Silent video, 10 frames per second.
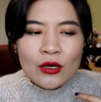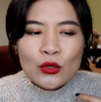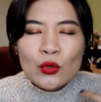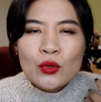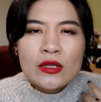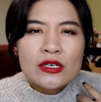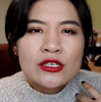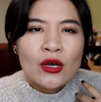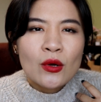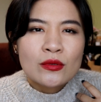cooler
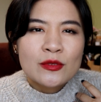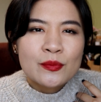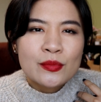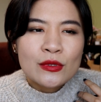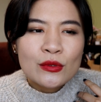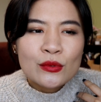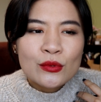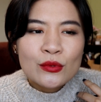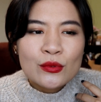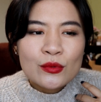toned
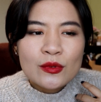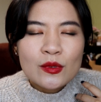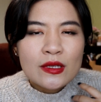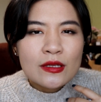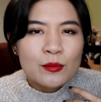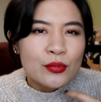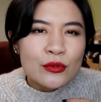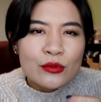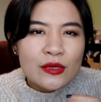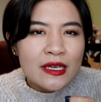
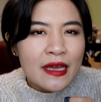bluey